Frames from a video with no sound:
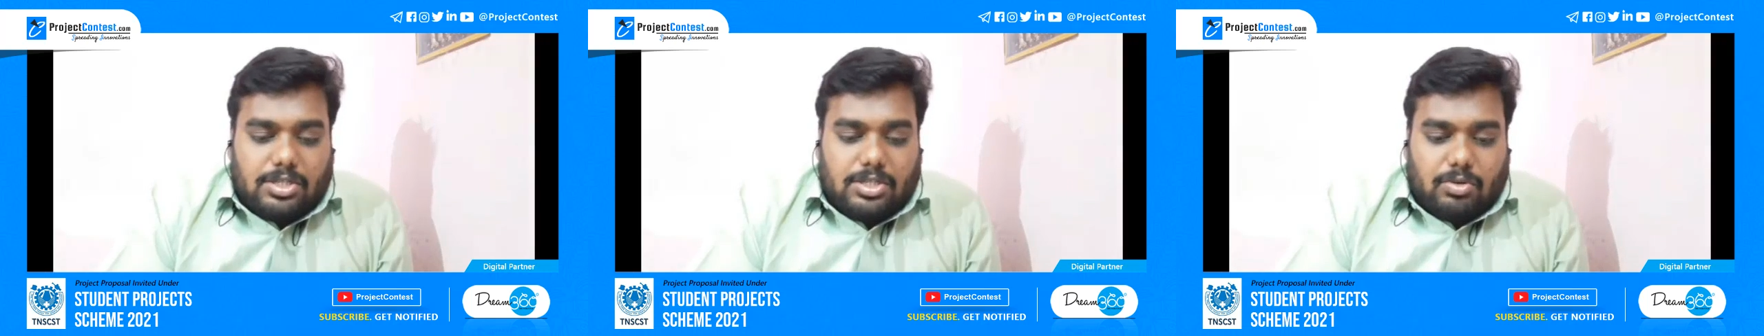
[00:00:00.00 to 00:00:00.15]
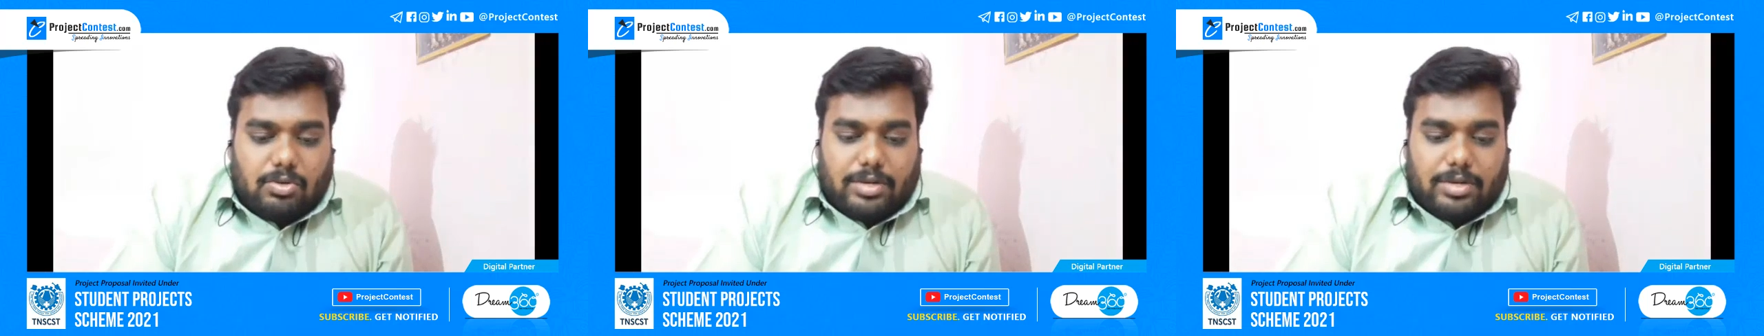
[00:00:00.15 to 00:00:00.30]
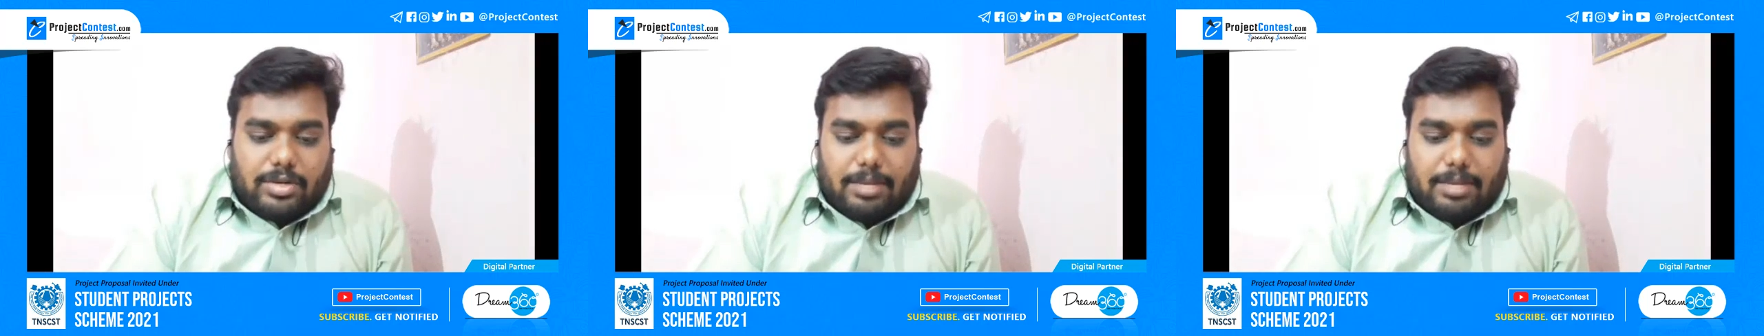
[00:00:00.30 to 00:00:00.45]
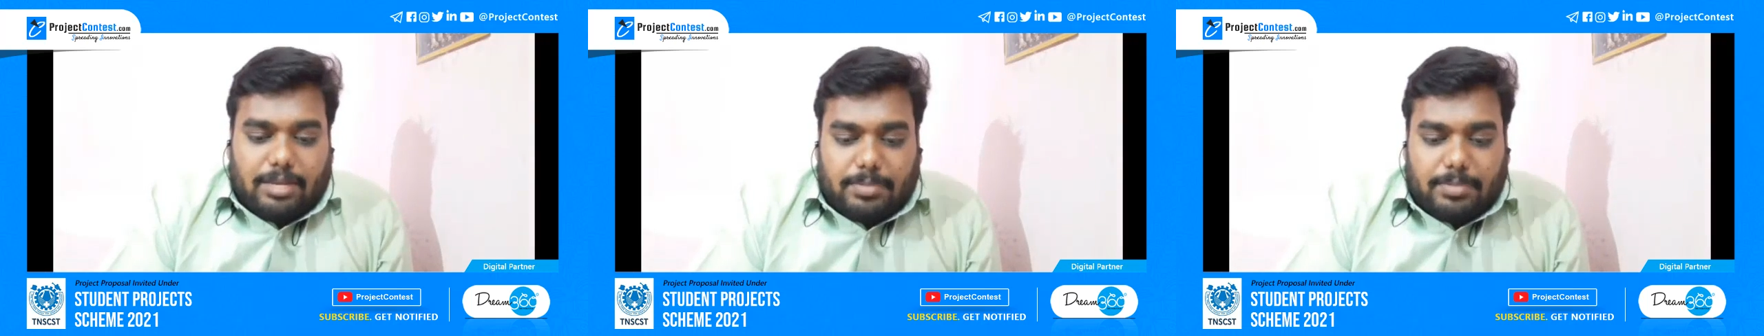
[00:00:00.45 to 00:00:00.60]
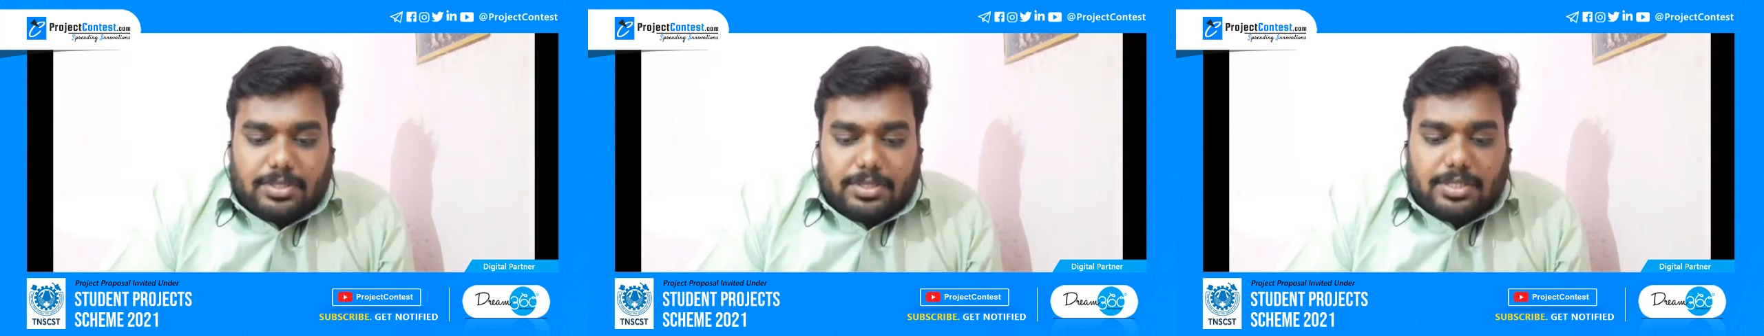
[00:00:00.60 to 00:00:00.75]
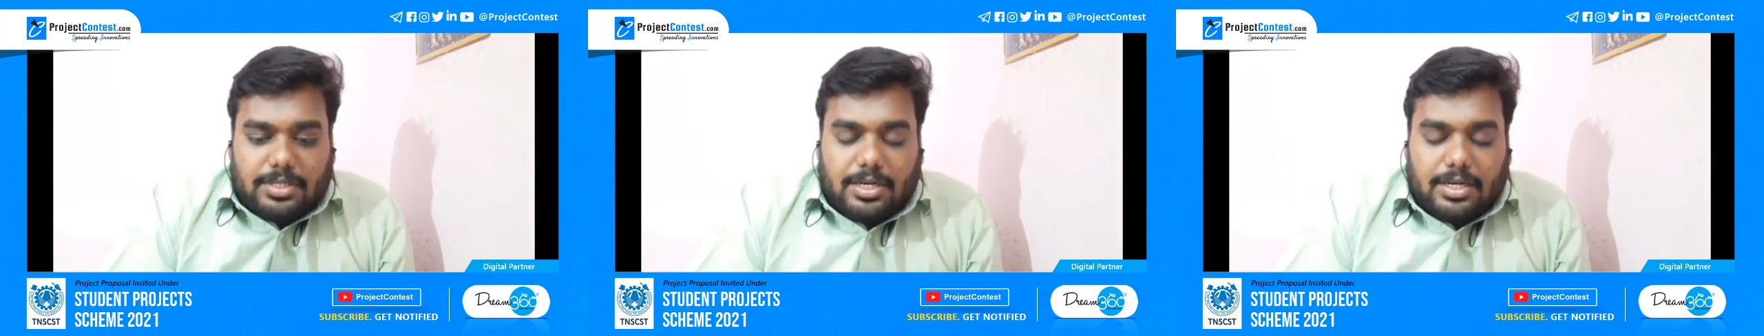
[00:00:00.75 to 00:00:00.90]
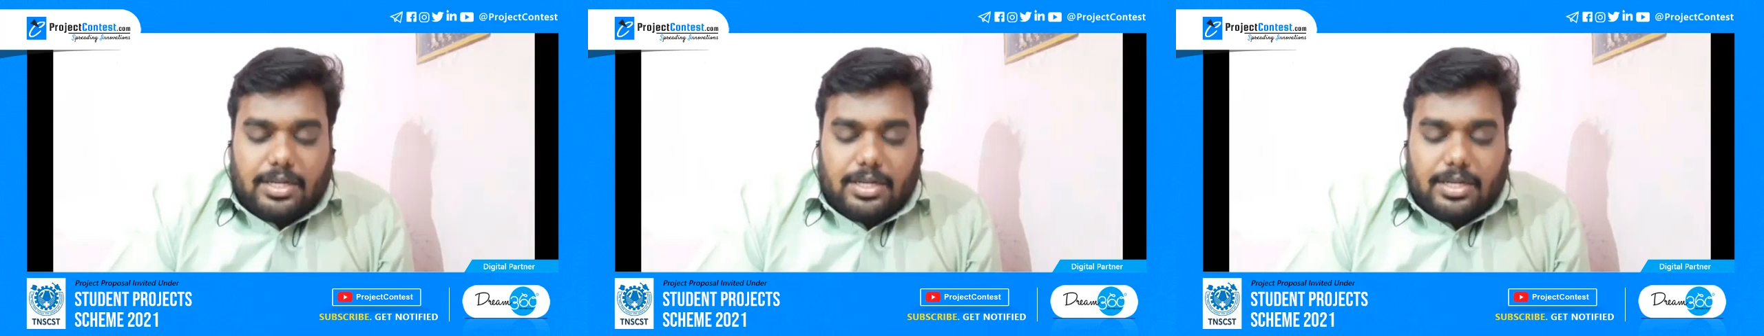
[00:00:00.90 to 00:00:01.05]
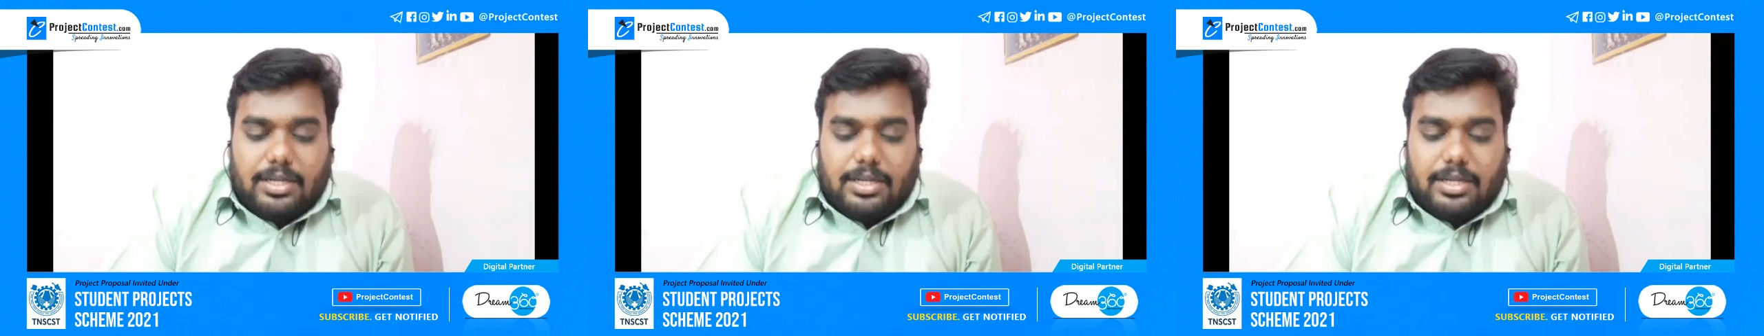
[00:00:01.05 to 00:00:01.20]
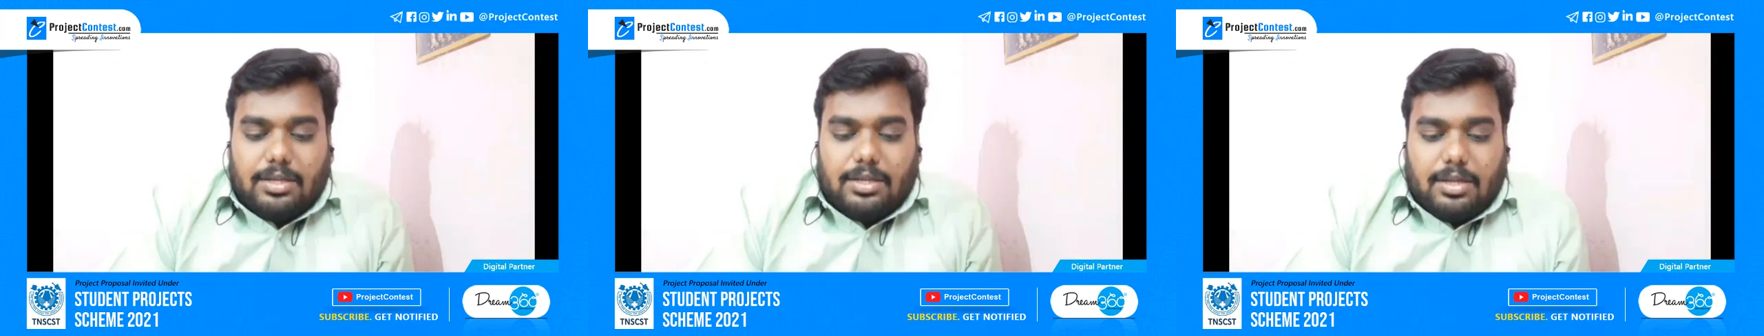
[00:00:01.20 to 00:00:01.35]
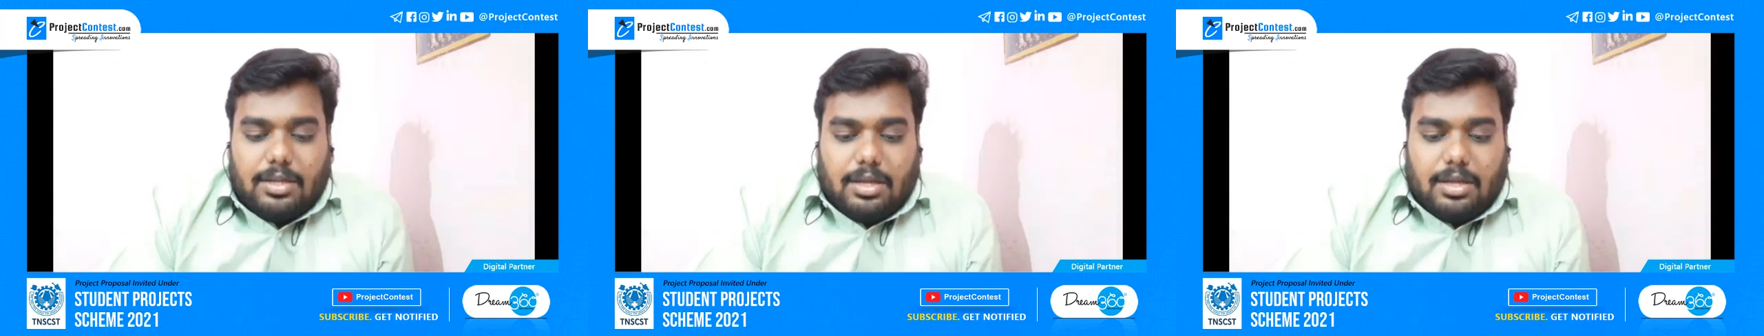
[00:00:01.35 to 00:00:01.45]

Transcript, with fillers: Road Campus, Chennai,